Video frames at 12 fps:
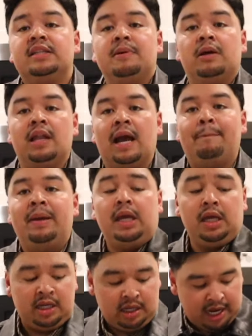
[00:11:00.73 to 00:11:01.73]
smelling like
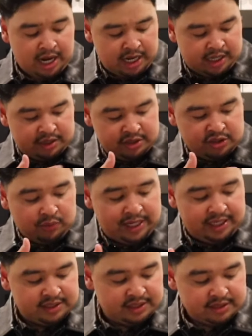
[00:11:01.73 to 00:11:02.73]
pig. Hey,
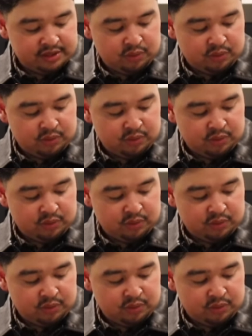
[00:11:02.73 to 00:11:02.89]
twins,